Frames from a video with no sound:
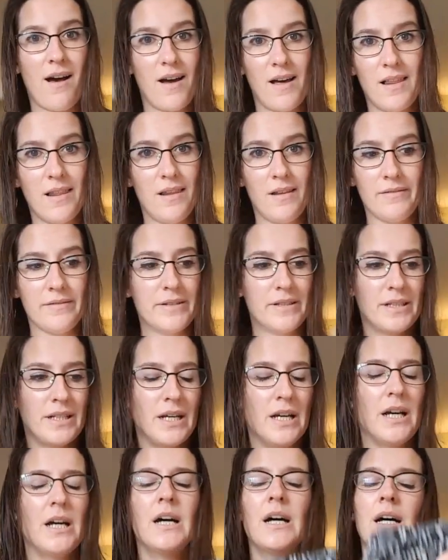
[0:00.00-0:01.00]
I love it.
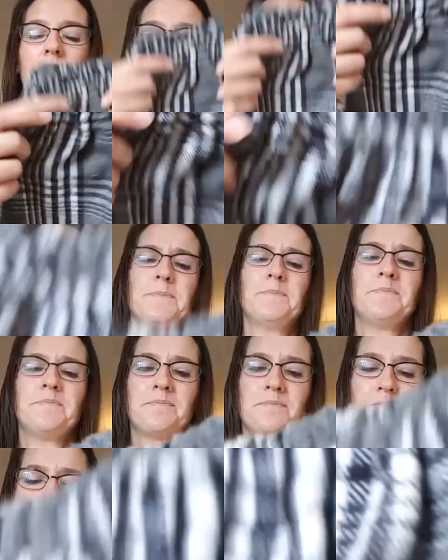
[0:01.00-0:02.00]
I
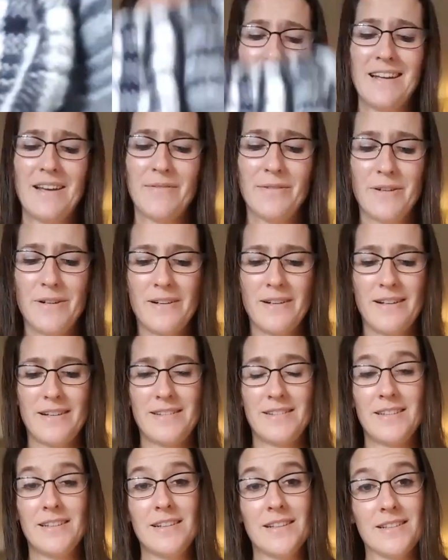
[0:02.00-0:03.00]
had never,
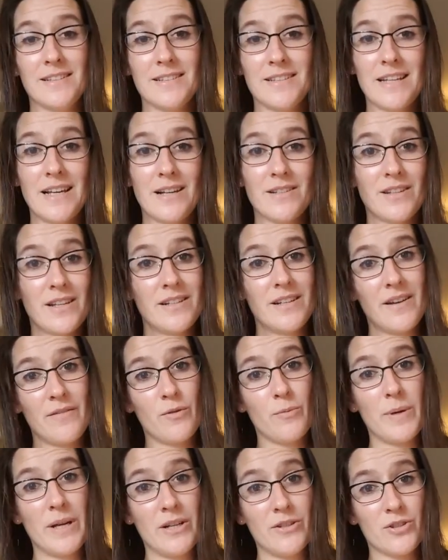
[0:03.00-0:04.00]
as silly as it sounds, I'd
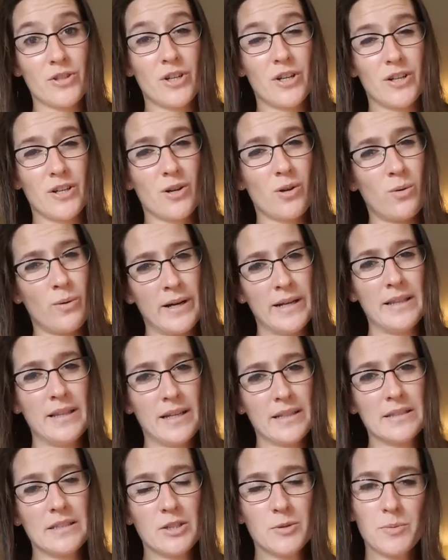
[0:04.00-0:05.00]
never made a skirt quite
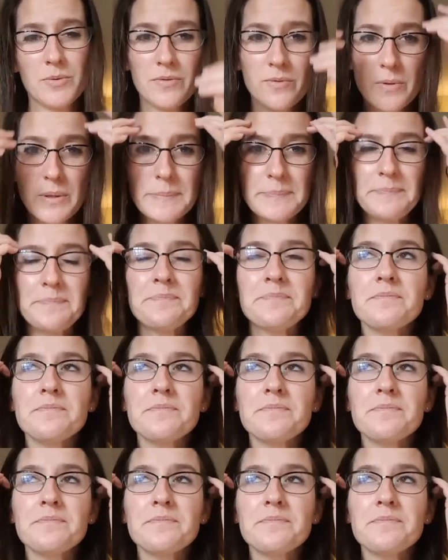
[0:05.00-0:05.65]
like this before.